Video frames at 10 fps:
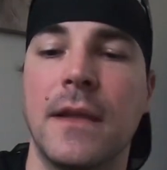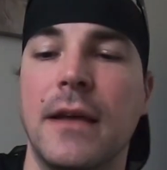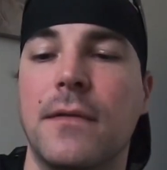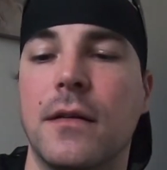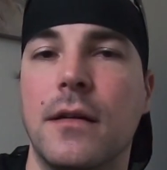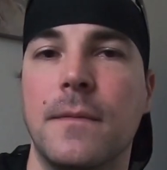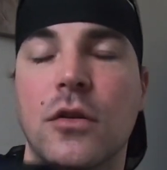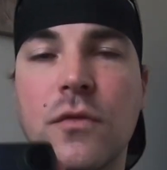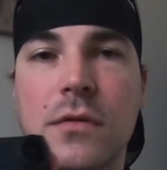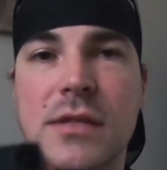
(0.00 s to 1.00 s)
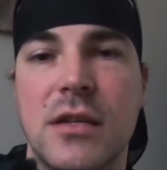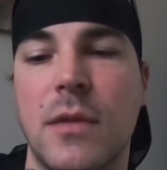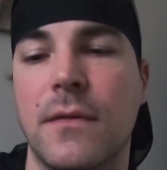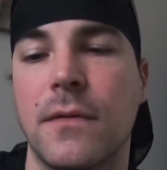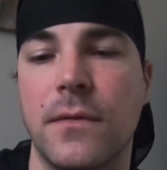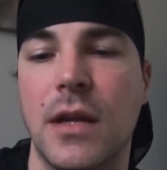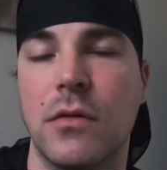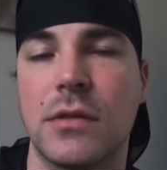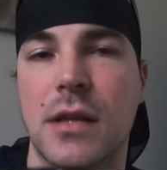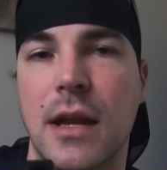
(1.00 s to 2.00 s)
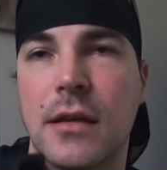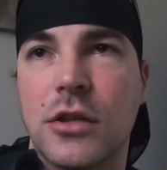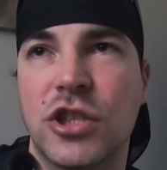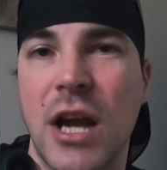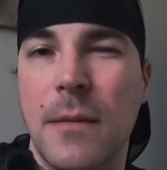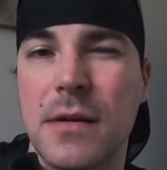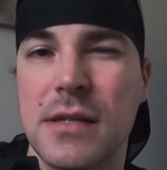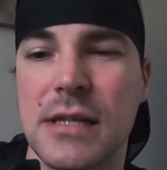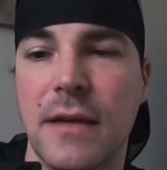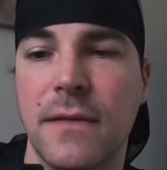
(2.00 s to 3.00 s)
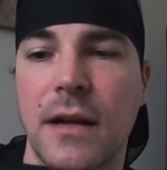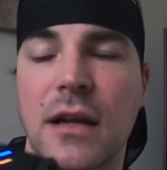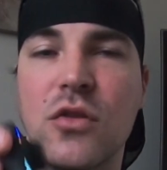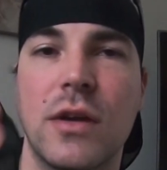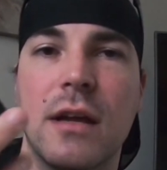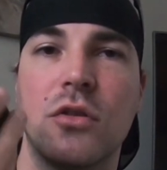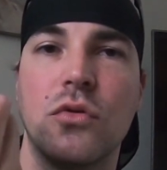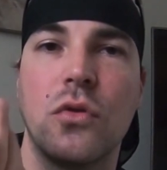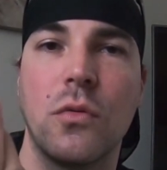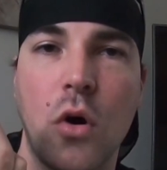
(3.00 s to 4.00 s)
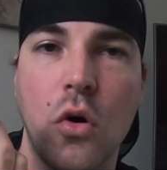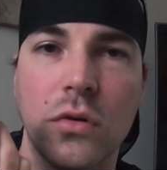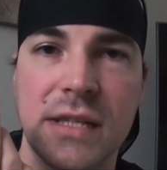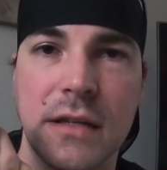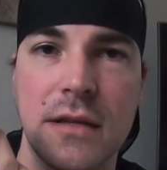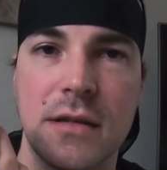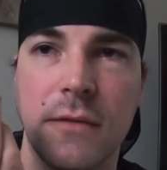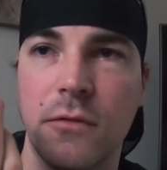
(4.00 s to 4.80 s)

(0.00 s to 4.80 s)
Even you will see in my videos like sharpness and stuff like that, you can do all settings.